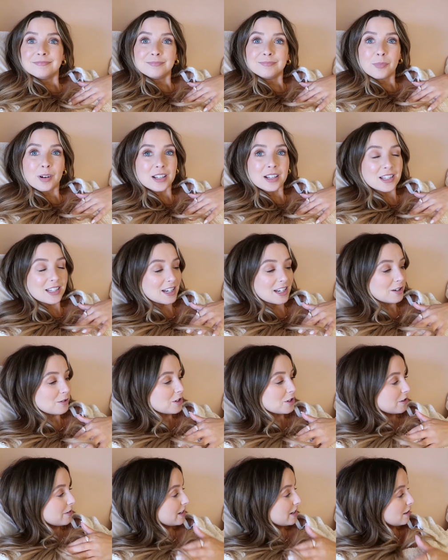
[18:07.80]
We're still
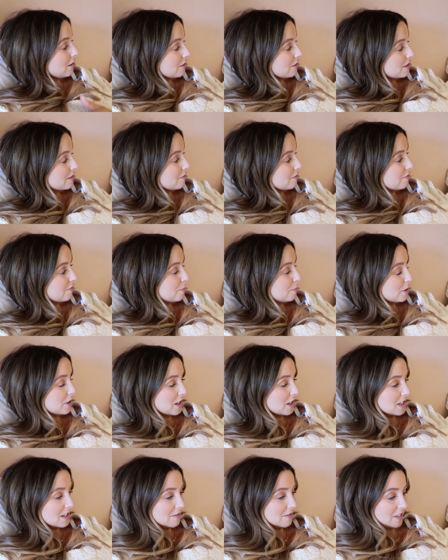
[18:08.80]
doing lots of
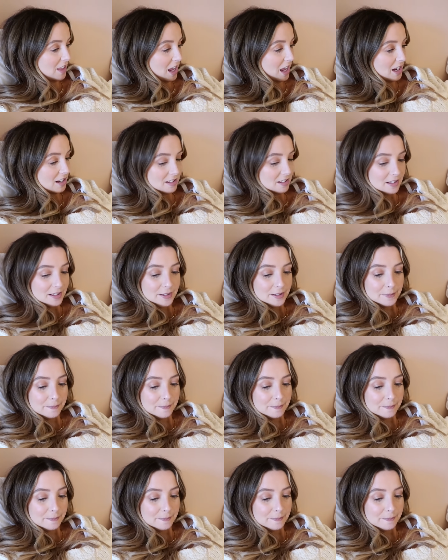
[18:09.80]
productive things.